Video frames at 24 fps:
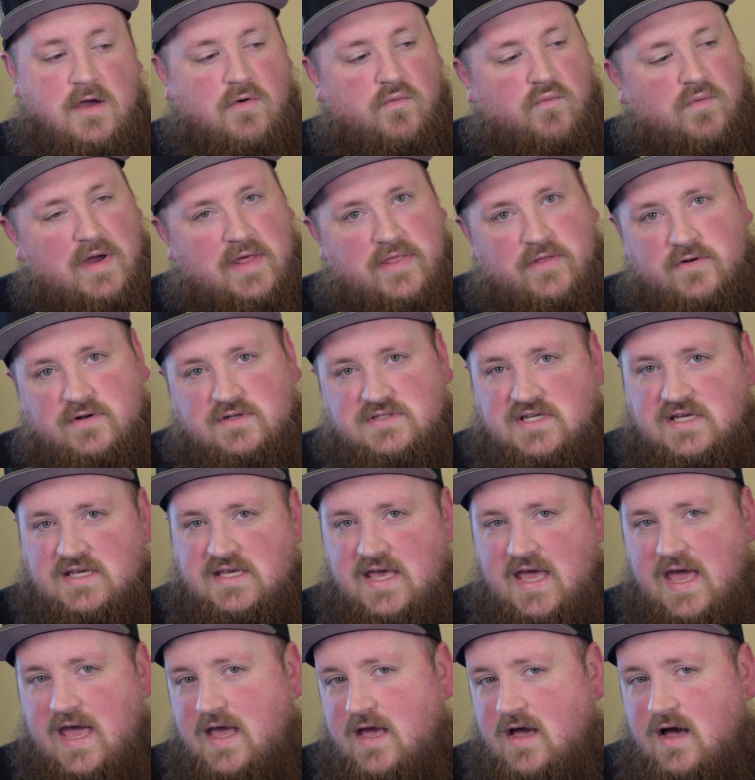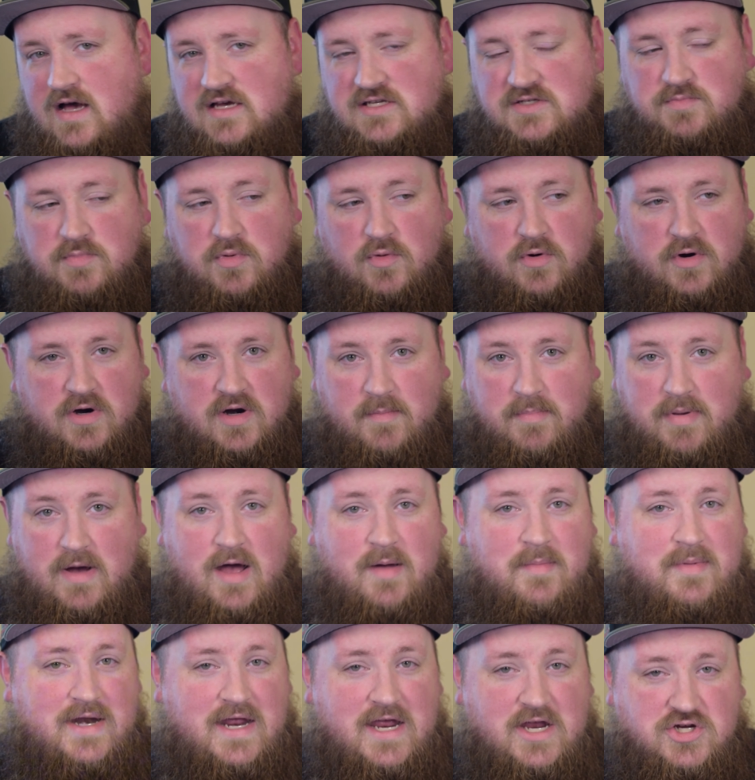whether it's a chaos-born
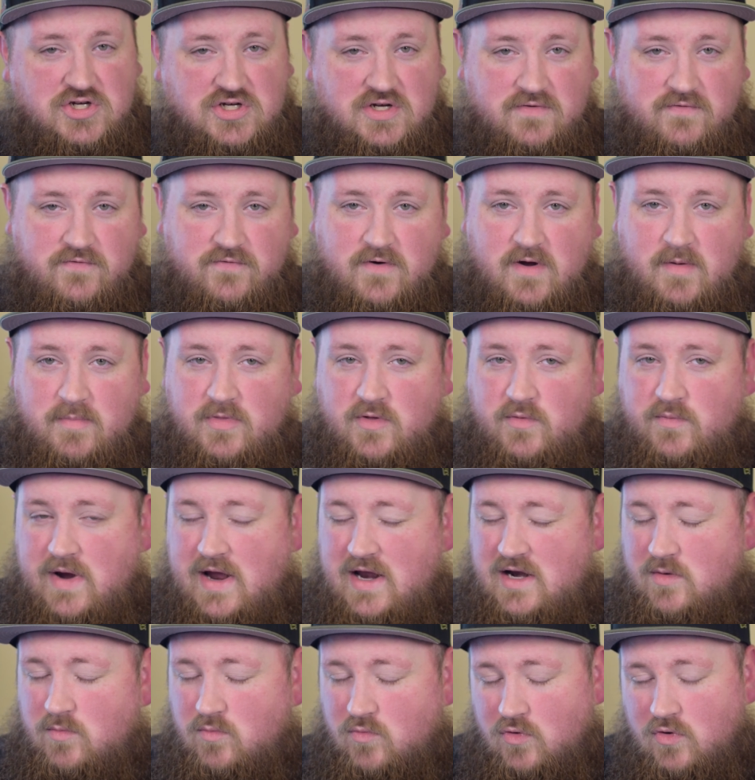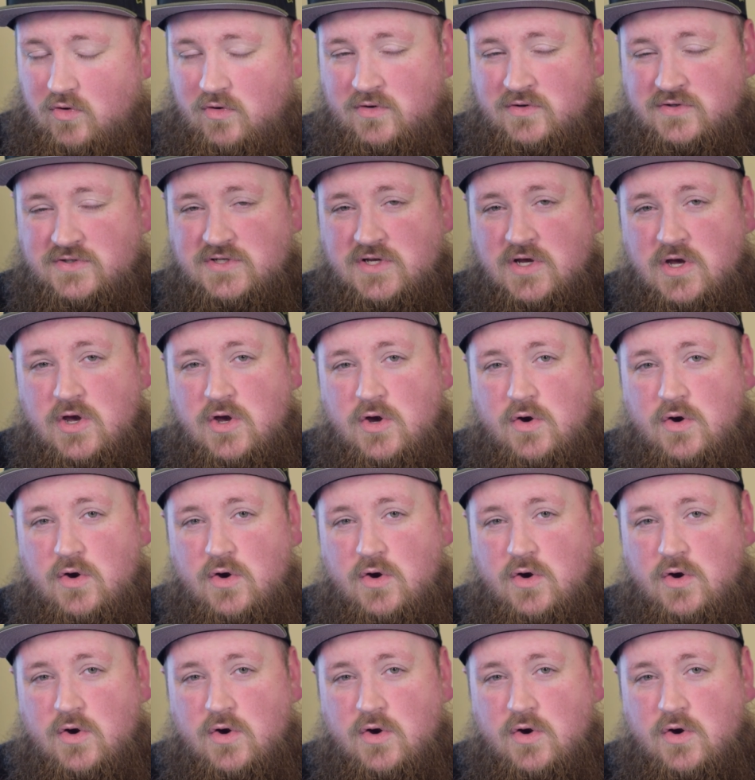abomination from the random rolls